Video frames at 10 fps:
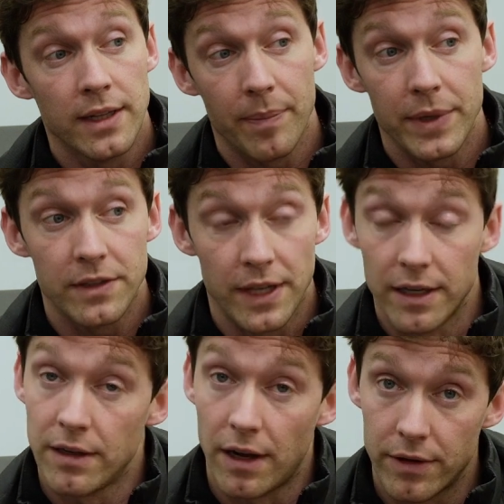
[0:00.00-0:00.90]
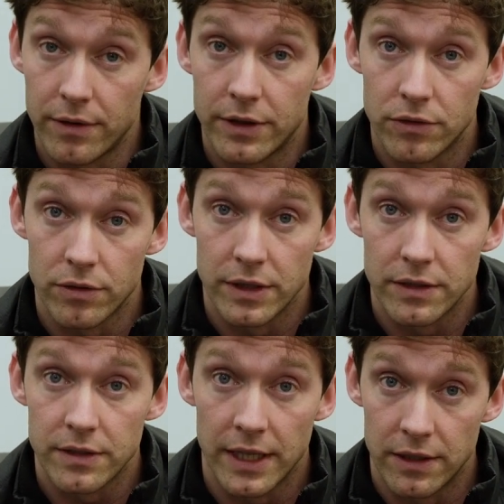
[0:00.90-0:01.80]
That being said, other
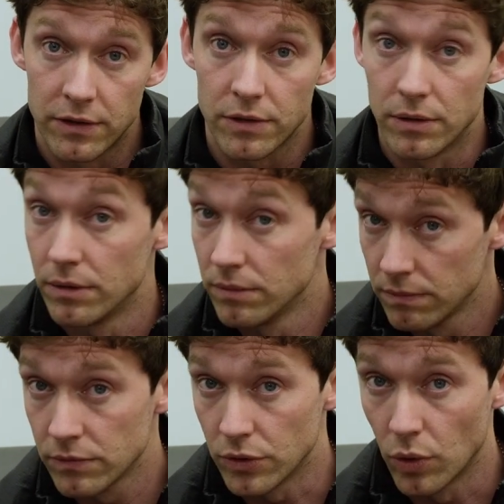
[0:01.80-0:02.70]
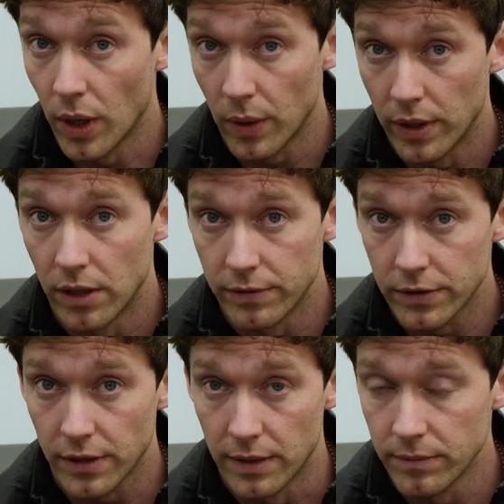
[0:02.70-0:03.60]
injuries tend to do quite well over
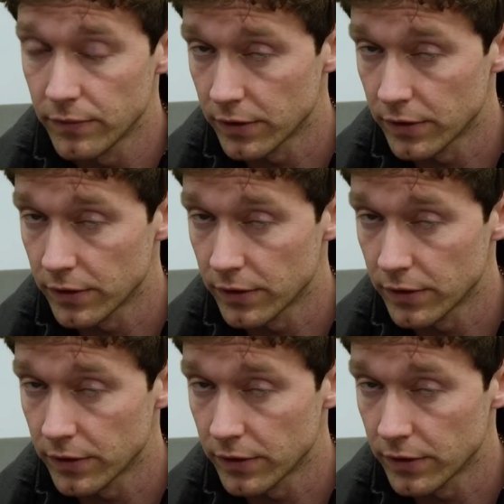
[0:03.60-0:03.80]
time.